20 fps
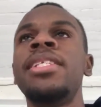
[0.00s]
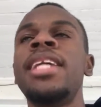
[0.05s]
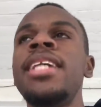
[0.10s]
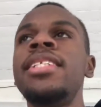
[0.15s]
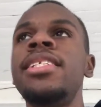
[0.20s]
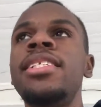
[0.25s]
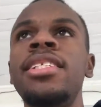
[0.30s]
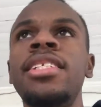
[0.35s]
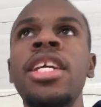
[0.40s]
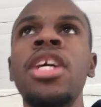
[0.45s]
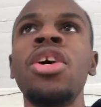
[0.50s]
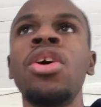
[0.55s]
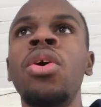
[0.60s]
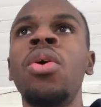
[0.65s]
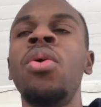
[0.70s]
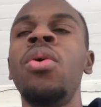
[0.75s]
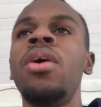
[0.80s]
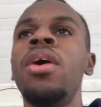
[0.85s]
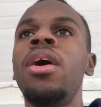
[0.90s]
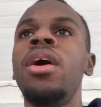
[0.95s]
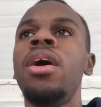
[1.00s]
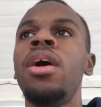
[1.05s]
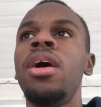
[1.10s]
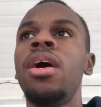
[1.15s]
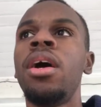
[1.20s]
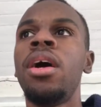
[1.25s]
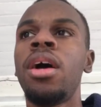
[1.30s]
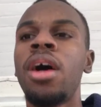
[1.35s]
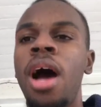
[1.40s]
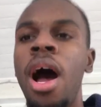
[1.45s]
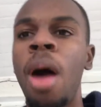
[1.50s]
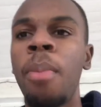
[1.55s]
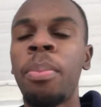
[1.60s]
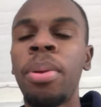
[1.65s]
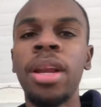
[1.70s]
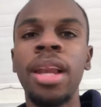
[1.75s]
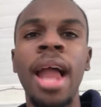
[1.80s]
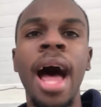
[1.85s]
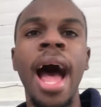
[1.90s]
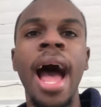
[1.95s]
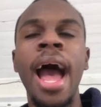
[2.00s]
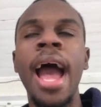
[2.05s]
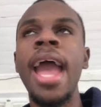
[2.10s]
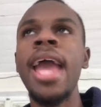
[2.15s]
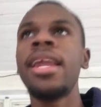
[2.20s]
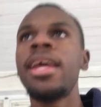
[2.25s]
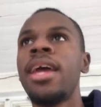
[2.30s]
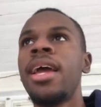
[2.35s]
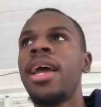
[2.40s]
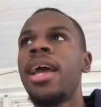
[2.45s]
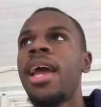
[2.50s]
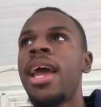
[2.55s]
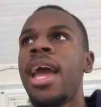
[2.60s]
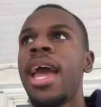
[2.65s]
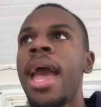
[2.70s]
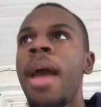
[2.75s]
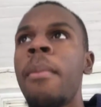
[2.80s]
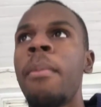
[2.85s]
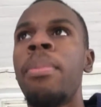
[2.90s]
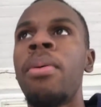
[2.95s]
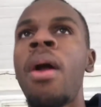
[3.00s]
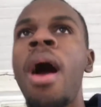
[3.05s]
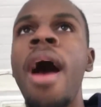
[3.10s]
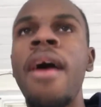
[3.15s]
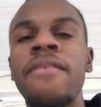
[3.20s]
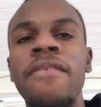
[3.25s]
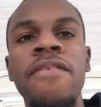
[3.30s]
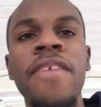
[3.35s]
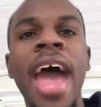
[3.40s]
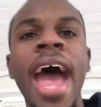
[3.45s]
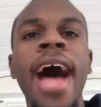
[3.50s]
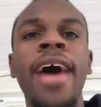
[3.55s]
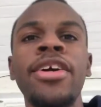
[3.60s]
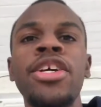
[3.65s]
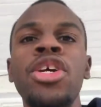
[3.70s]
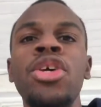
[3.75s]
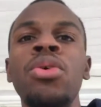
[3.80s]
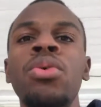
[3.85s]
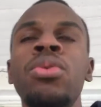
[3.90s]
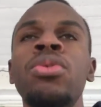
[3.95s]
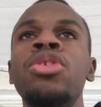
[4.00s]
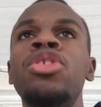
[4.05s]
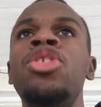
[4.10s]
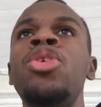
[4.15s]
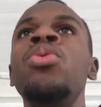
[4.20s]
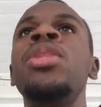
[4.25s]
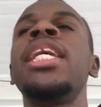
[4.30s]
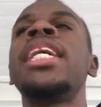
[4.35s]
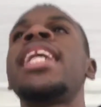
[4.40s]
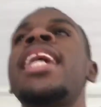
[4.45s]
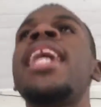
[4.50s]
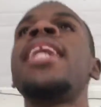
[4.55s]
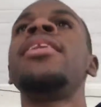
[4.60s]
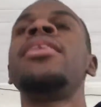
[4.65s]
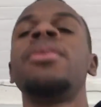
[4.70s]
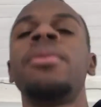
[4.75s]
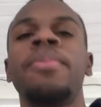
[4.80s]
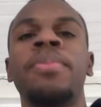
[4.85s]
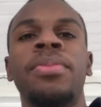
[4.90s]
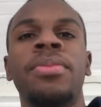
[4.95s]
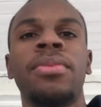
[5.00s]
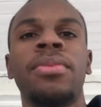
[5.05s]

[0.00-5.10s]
They still applied and brought value to the kingdom.